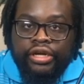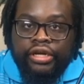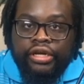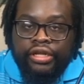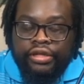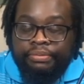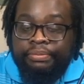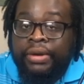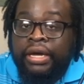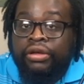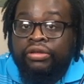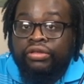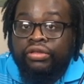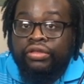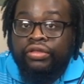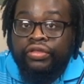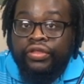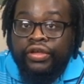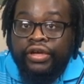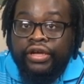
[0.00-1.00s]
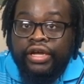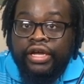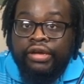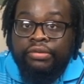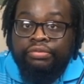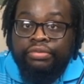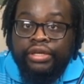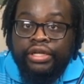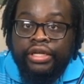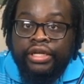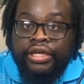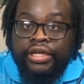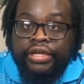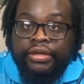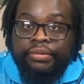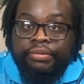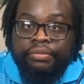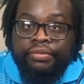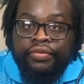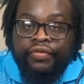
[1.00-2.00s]
about their company
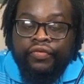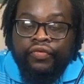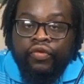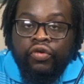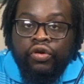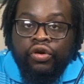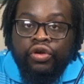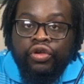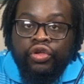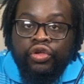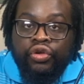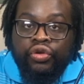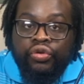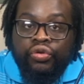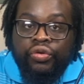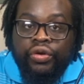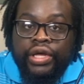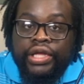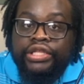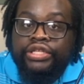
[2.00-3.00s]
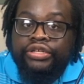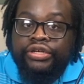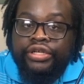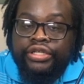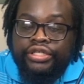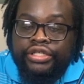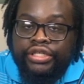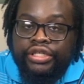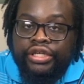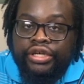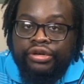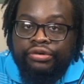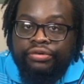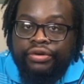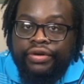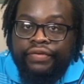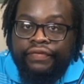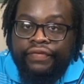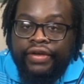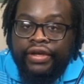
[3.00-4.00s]
before you enter into the
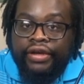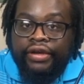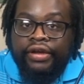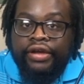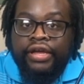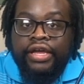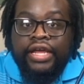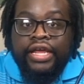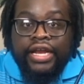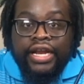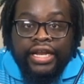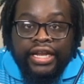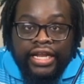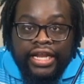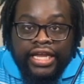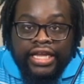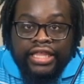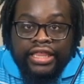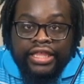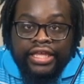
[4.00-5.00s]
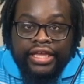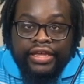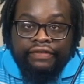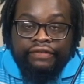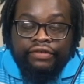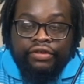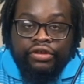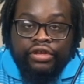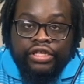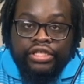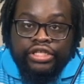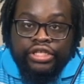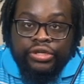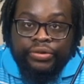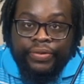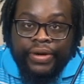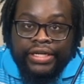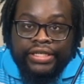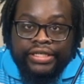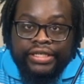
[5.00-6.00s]
career fair. Luckily, if you continue
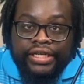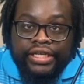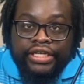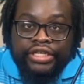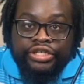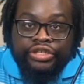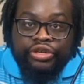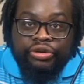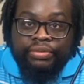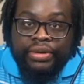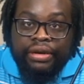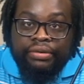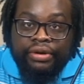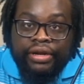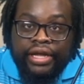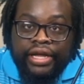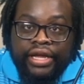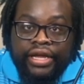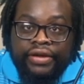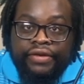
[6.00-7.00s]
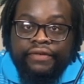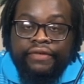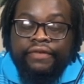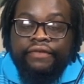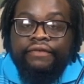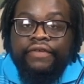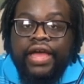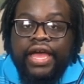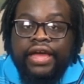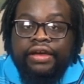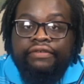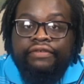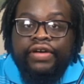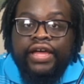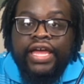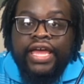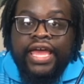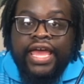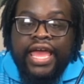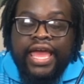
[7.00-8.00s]
watching this, you'll be able to have
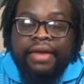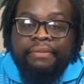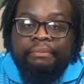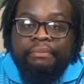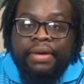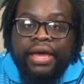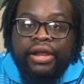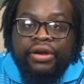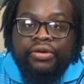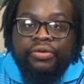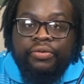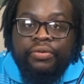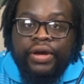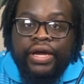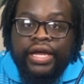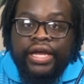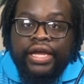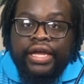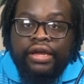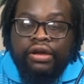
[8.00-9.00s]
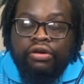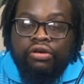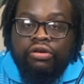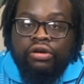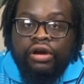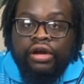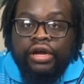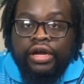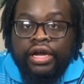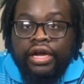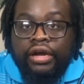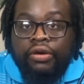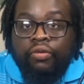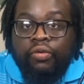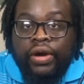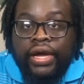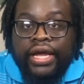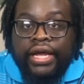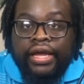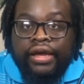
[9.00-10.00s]
a better way, or a
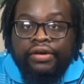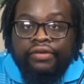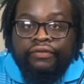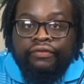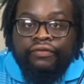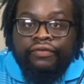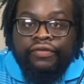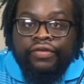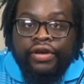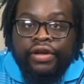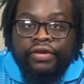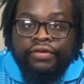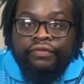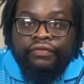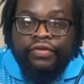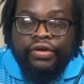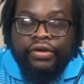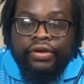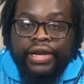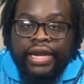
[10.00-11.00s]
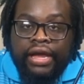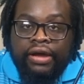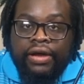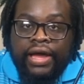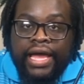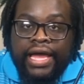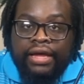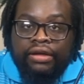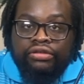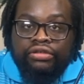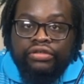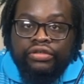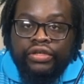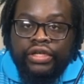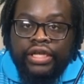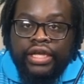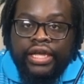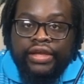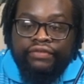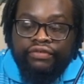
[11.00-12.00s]
way of figuring out how to
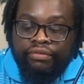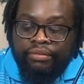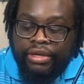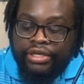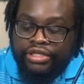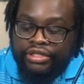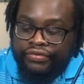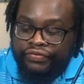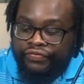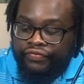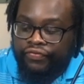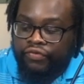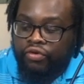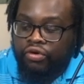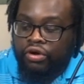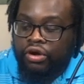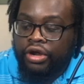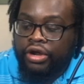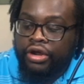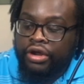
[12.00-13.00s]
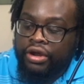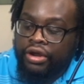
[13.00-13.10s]
get information from